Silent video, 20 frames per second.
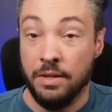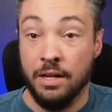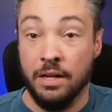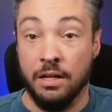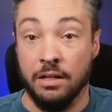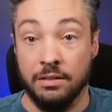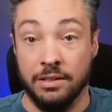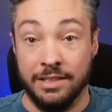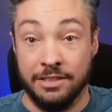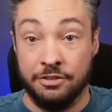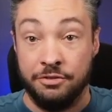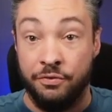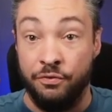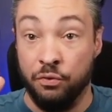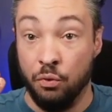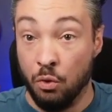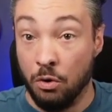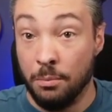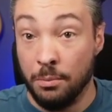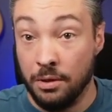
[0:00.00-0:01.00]
Let's
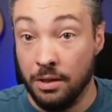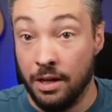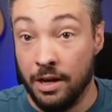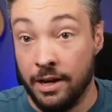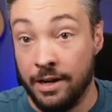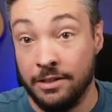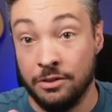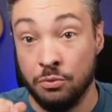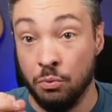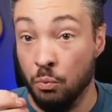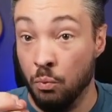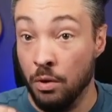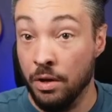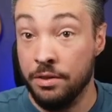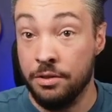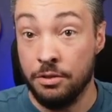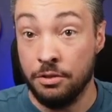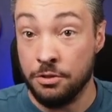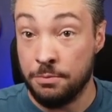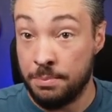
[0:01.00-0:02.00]
formalize
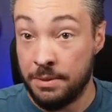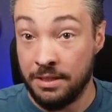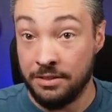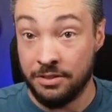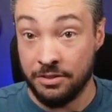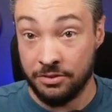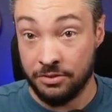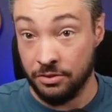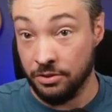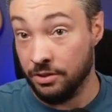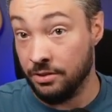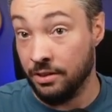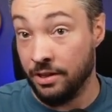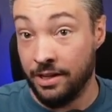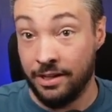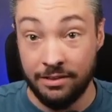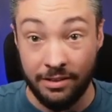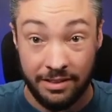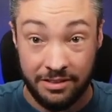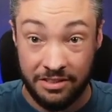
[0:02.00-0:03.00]
what those pieces look
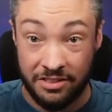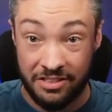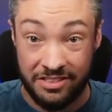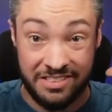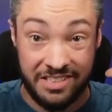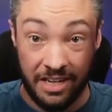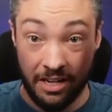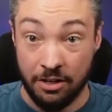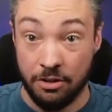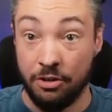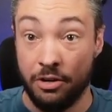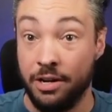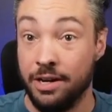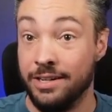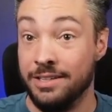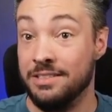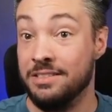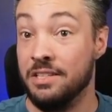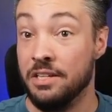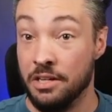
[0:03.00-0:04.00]
like. Let's
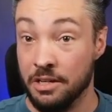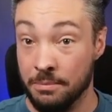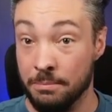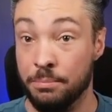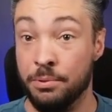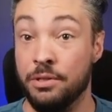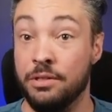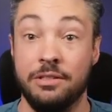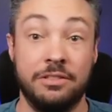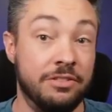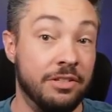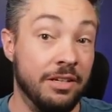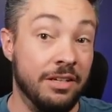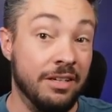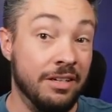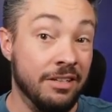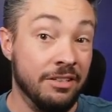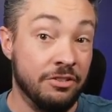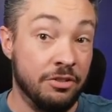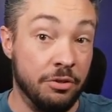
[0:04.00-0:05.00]
standardize the inputs
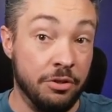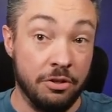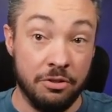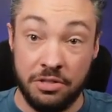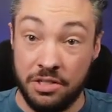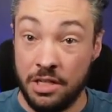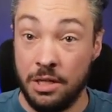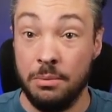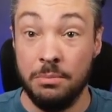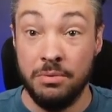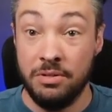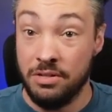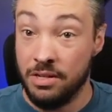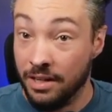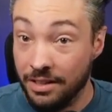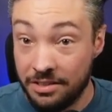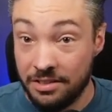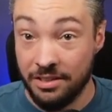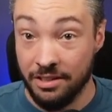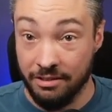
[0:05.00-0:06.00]
so your team
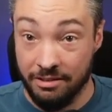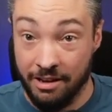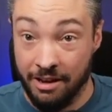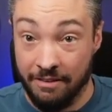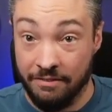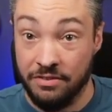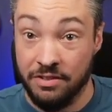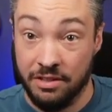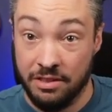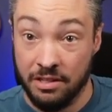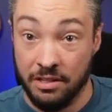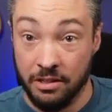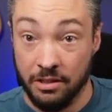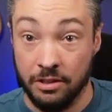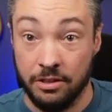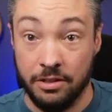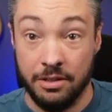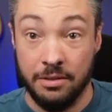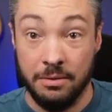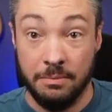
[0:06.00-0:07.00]
doesn't have to
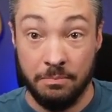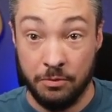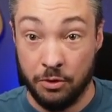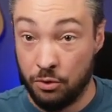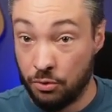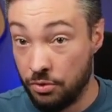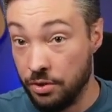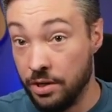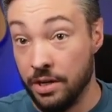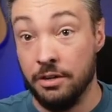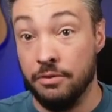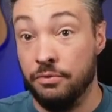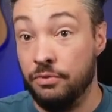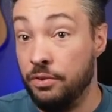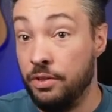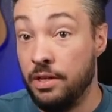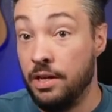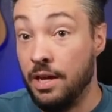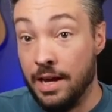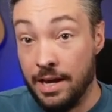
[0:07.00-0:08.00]
think
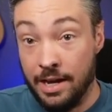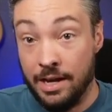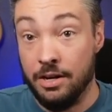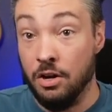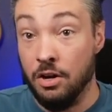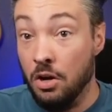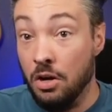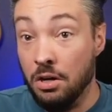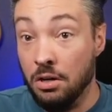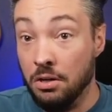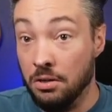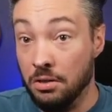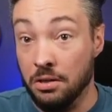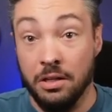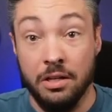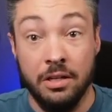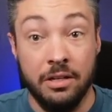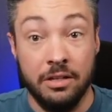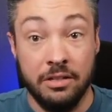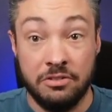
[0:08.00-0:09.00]
creatively at all
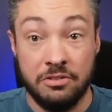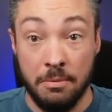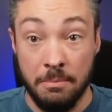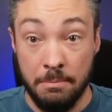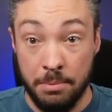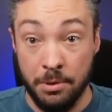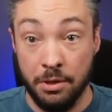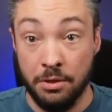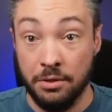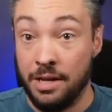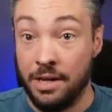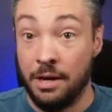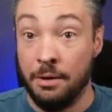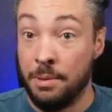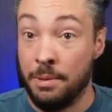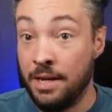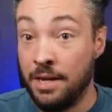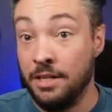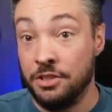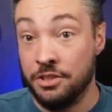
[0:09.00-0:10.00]
to build out
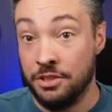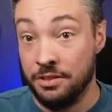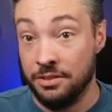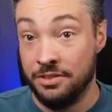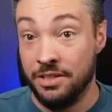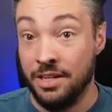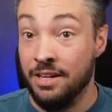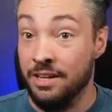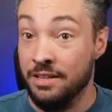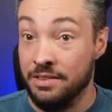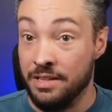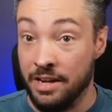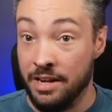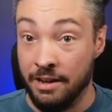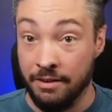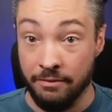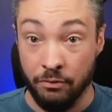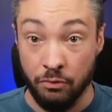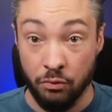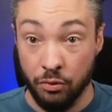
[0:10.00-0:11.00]
pages that
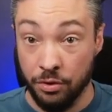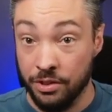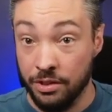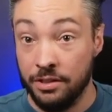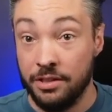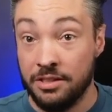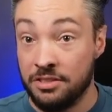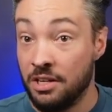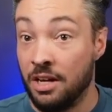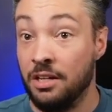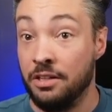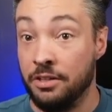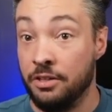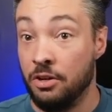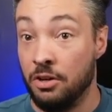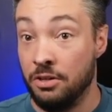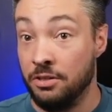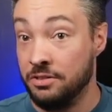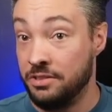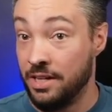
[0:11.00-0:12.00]
have really solid
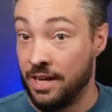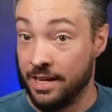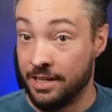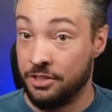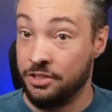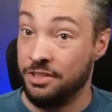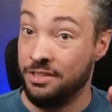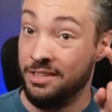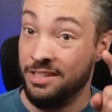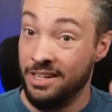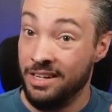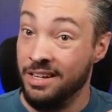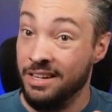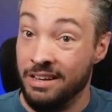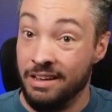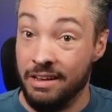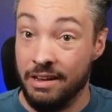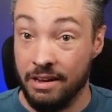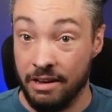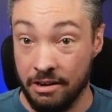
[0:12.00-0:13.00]
calls to action
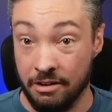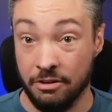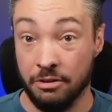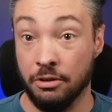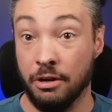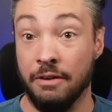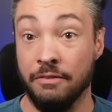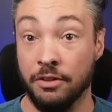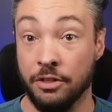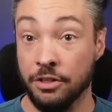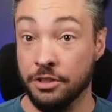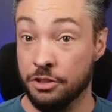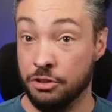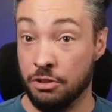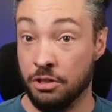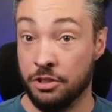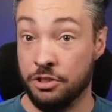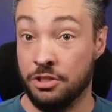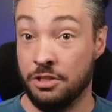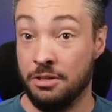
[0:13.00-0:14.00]
and have a good
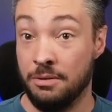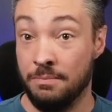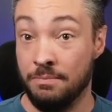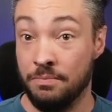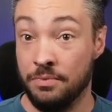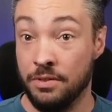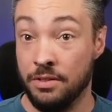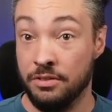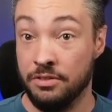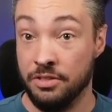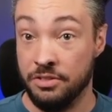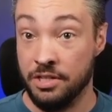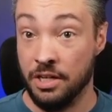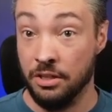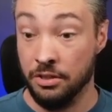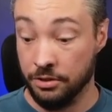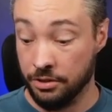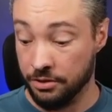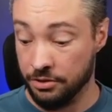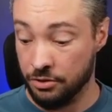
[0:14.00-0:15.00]
structure to tell
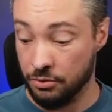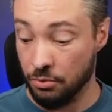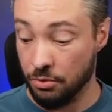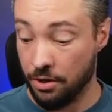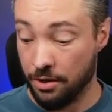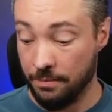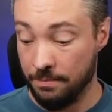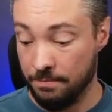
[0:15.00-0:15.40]
a good story.